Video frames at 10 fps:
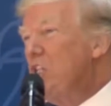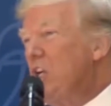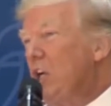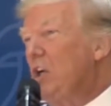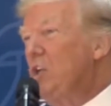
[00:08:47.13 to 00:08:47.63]

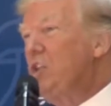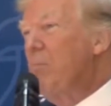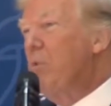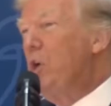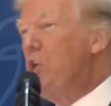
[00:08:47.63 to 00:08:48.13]
tunnels, and
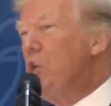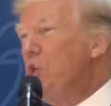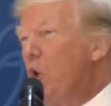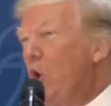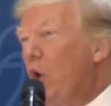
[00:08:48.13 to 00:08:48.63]
bridges
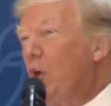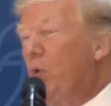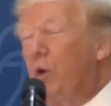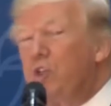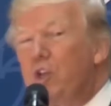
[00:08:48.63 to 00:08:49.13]
all
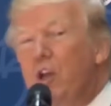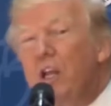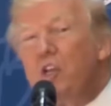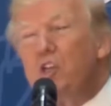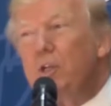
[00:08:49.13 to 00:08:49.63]
across our
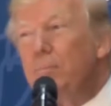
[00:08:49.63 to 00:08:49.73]
nation.